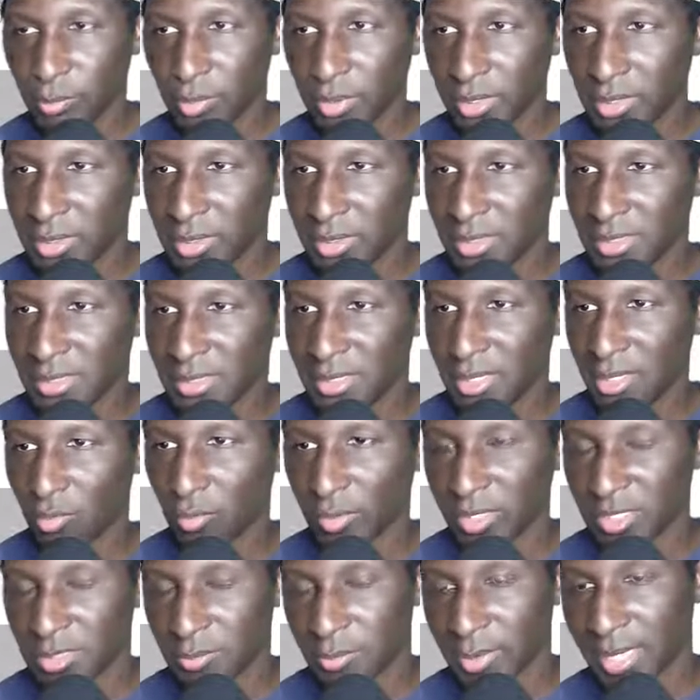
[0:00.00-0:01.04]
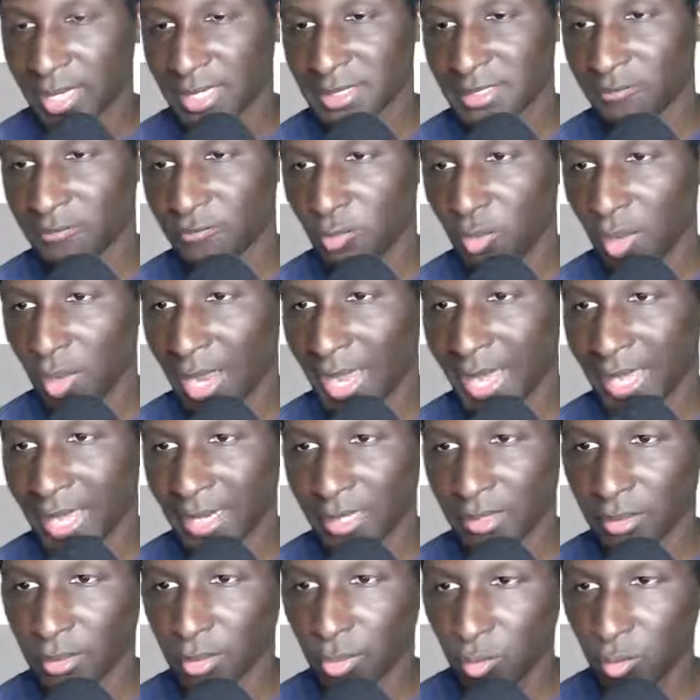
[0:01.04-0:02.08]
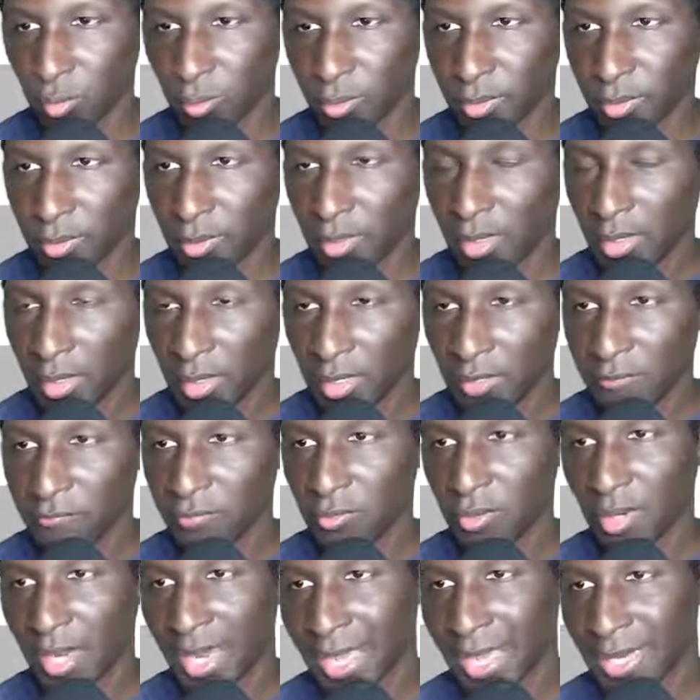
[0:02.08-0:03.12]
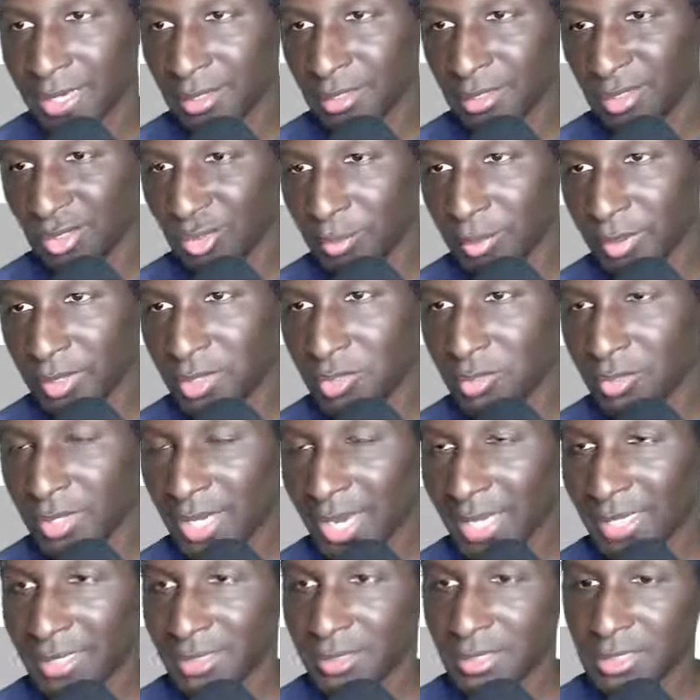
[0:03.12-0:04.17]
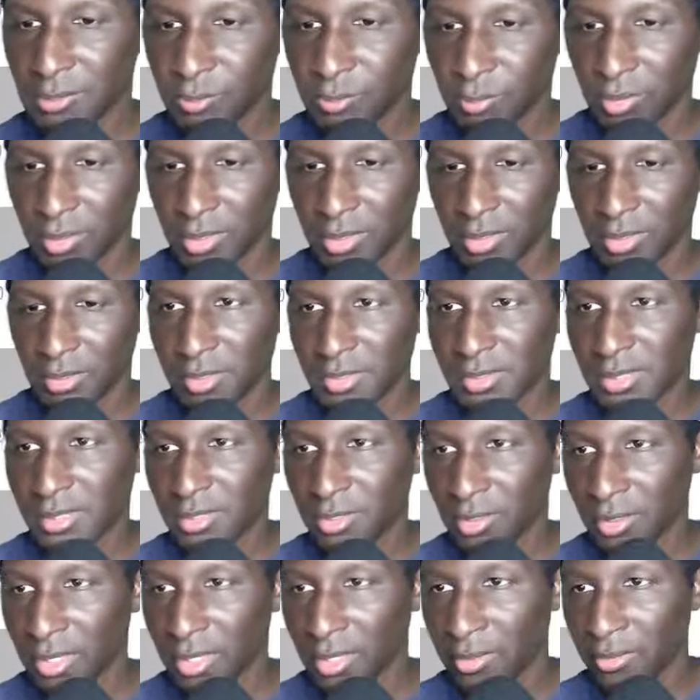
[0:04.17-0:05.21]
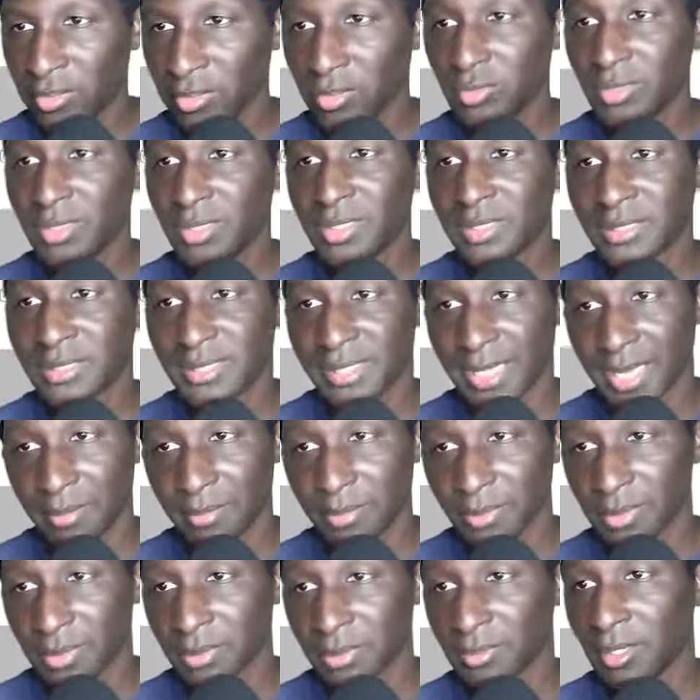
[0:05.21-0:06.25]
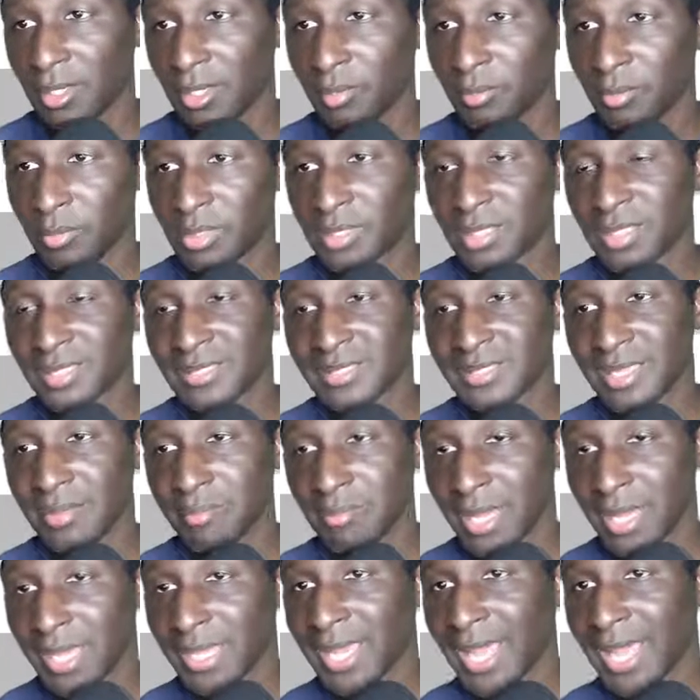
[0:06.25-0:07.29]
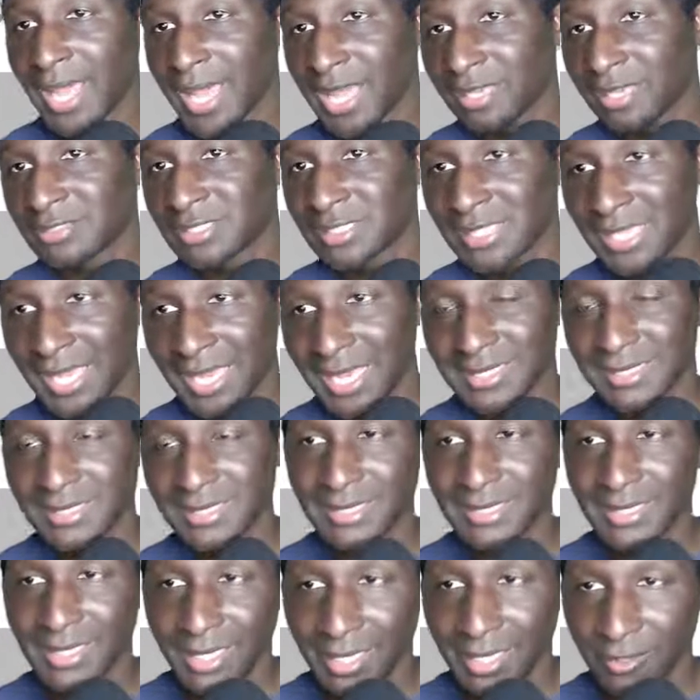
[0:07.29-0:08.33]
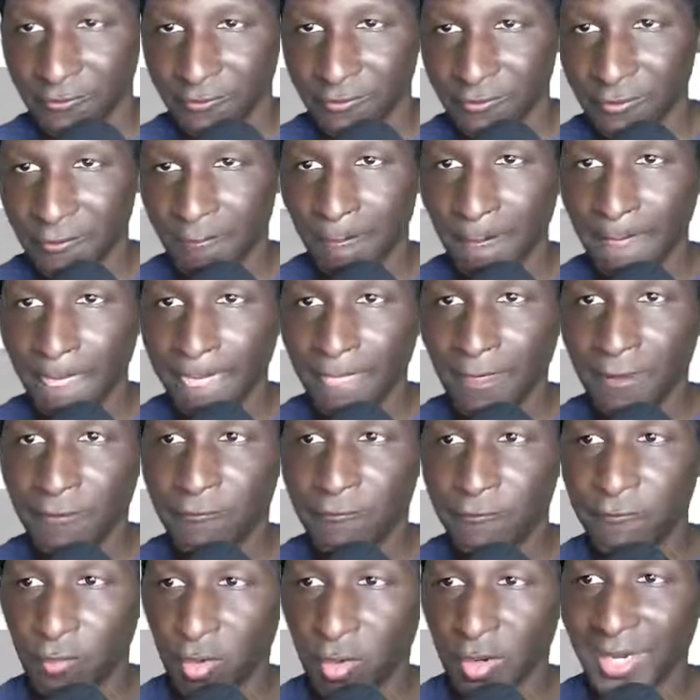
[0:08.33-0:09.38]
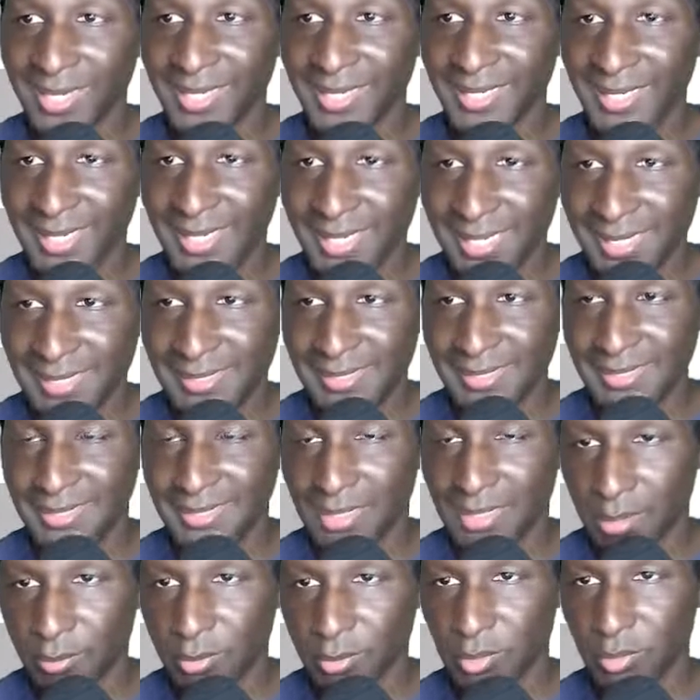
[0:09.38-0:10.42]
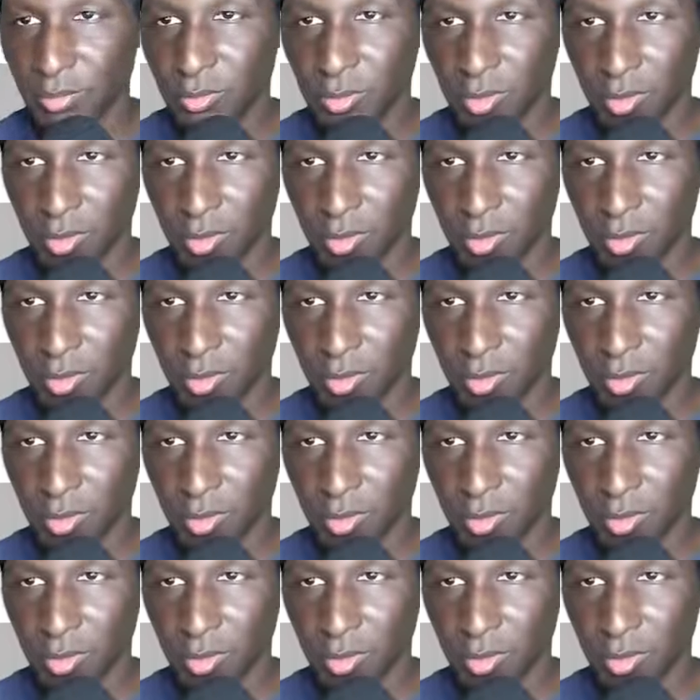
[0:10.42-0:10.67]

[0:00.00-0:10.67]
Goods did wristbands if you are out of the loop. If you are out of the loop and you got a Dick's Sporting Goods in your area, you need to tap in because they may have sizes left for an easy W on